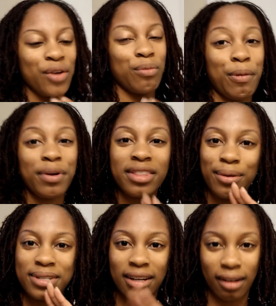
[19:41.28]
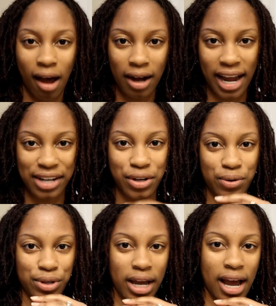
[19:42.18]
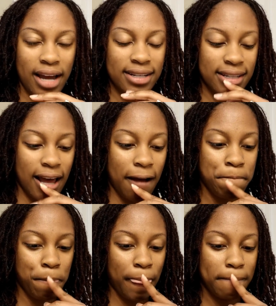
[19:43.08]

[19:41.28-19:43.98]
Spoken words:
Remember there was a lock I told you guys that